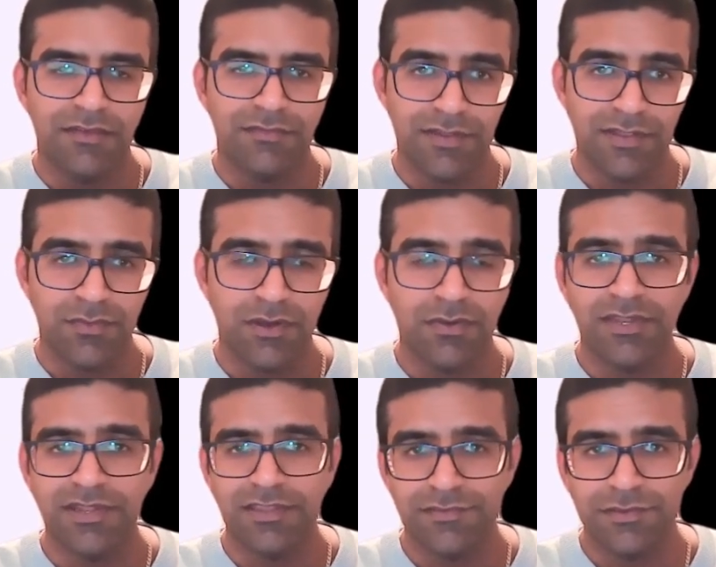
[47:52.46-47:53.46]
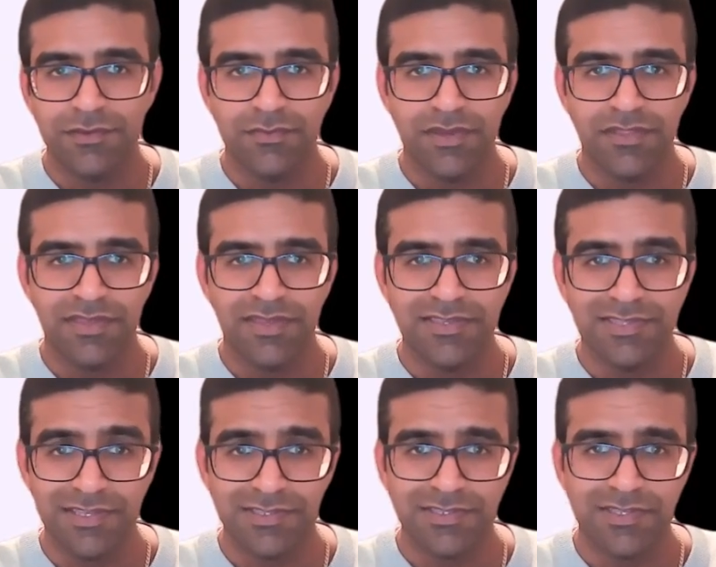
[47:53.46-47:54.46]
Finally, what I want to leave you with is
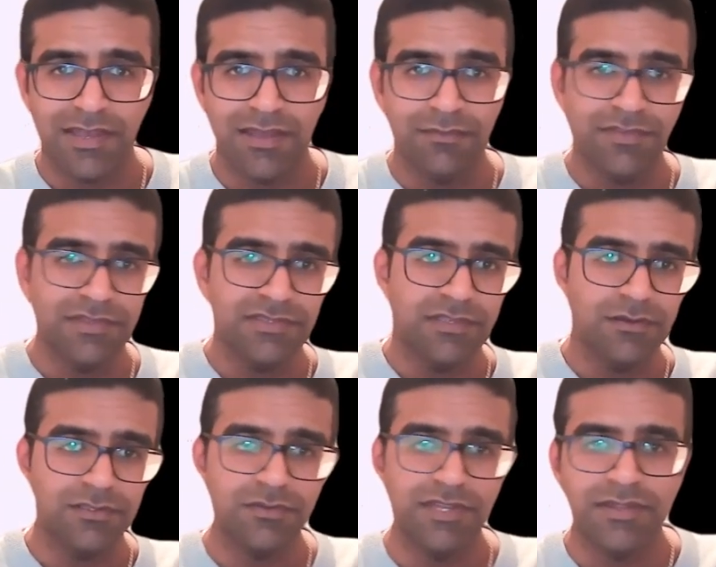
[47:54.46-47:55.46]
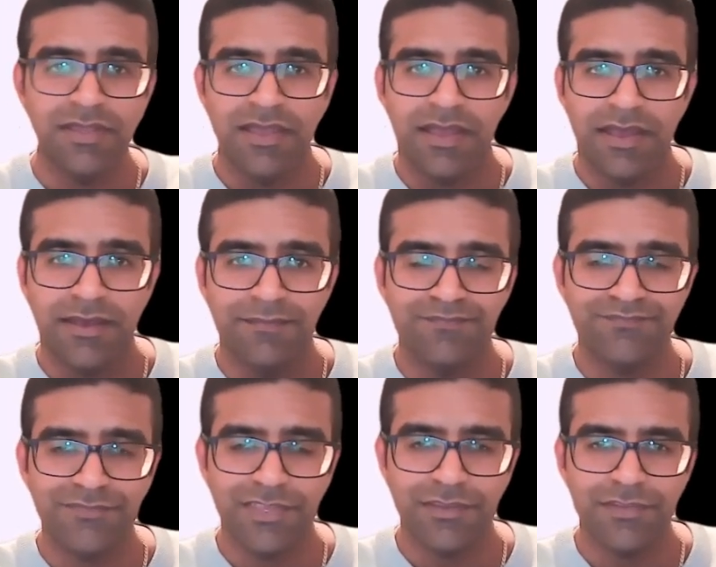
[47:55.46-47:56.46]
this, if you can see the whole screen.
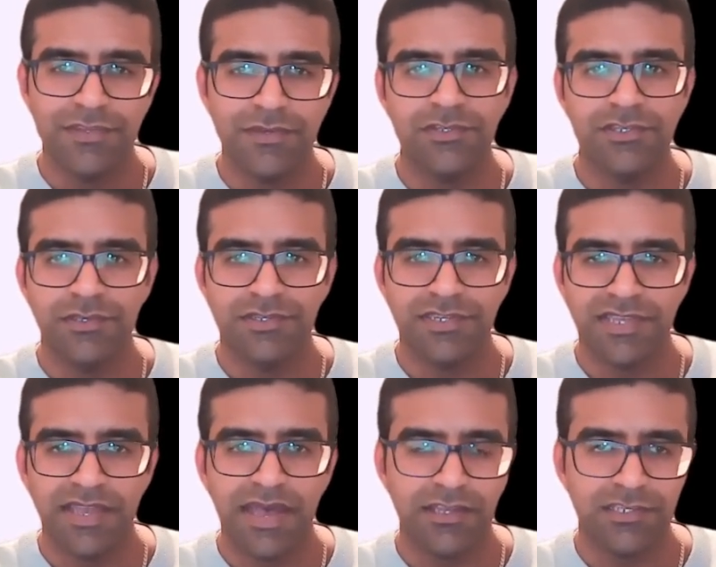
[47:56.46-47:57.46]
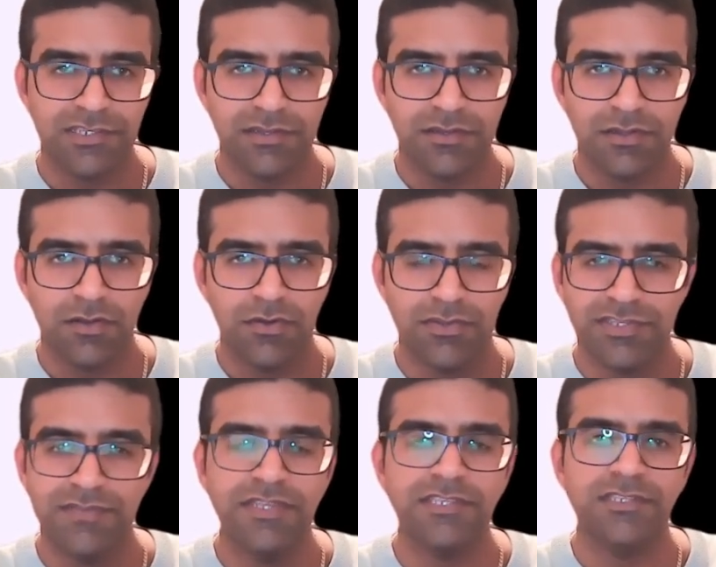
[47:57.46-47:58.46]
If you don't choose to take action on just
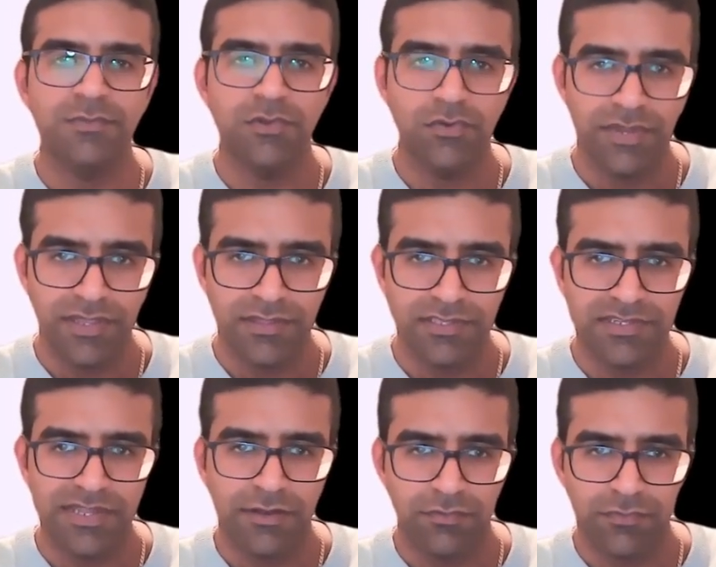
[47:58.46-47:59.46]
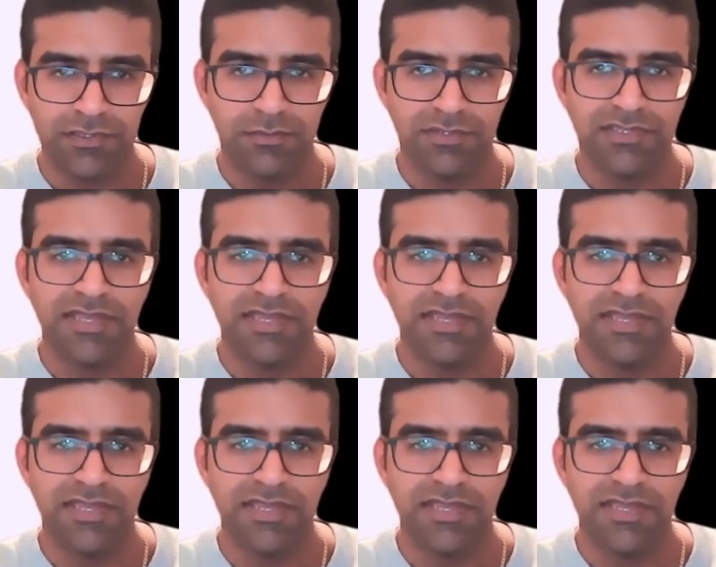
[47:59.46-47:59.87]
even exploring this now, for example, to